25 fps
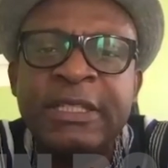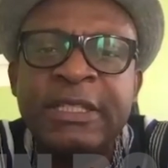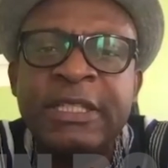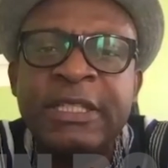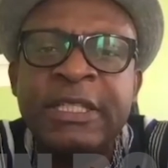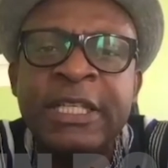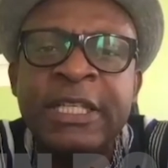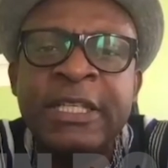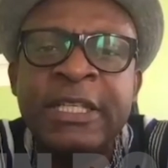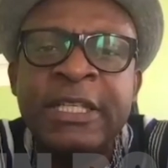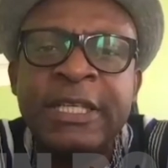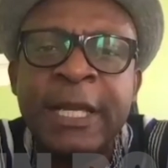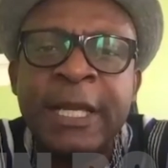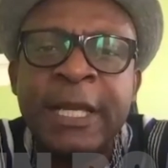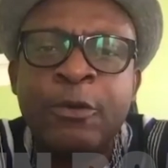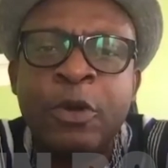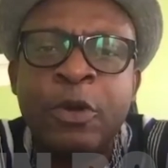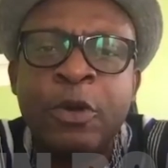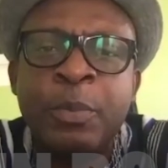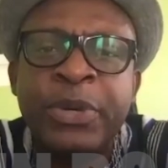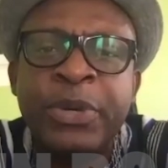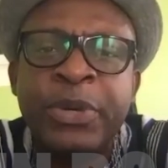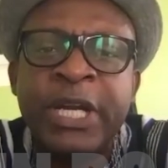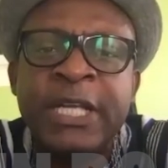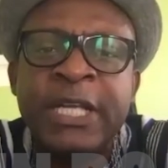needs a
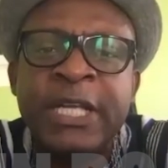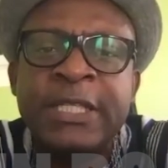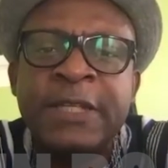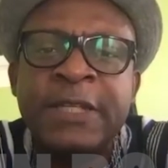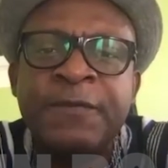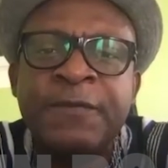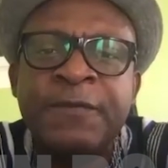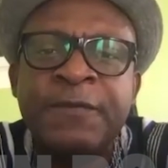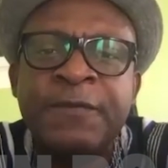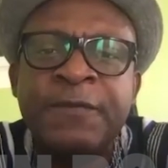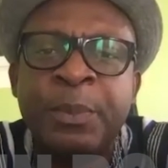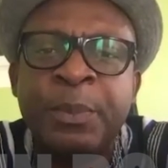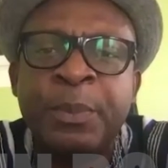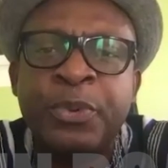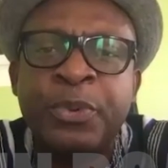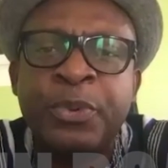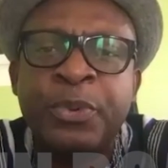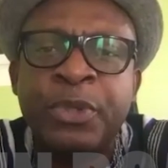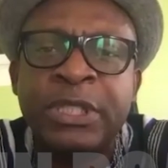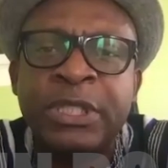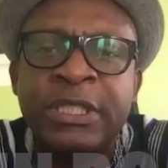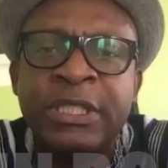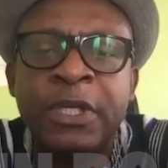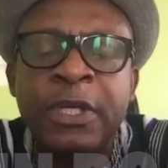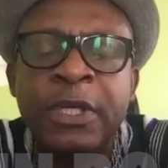comprehensive
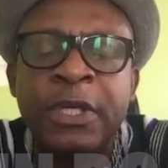approach.